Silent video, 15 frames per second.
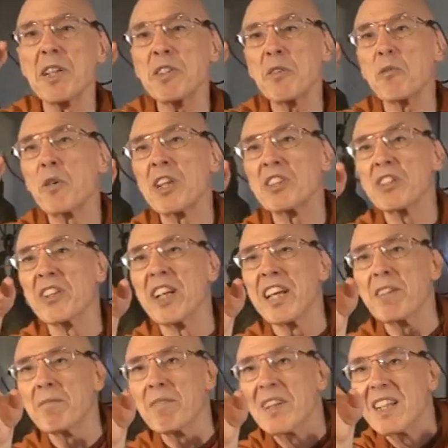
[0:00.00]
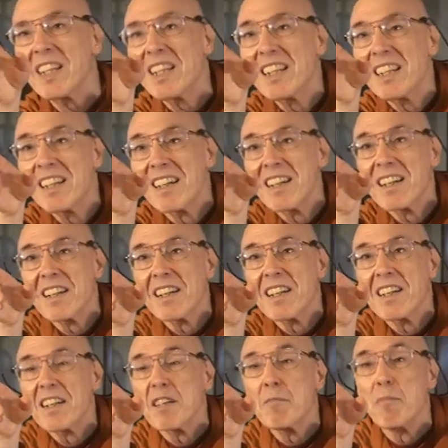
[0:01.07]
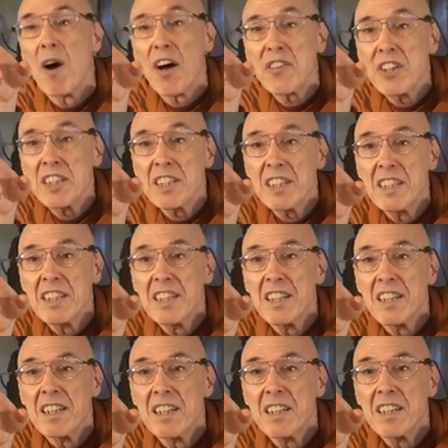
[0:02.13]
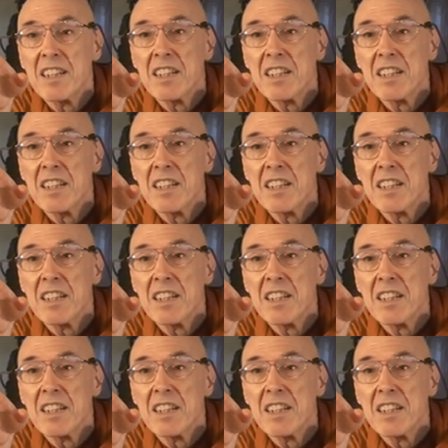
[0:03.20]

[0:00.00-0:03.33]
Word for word: you? What is your name? Martha. Martha? Martha.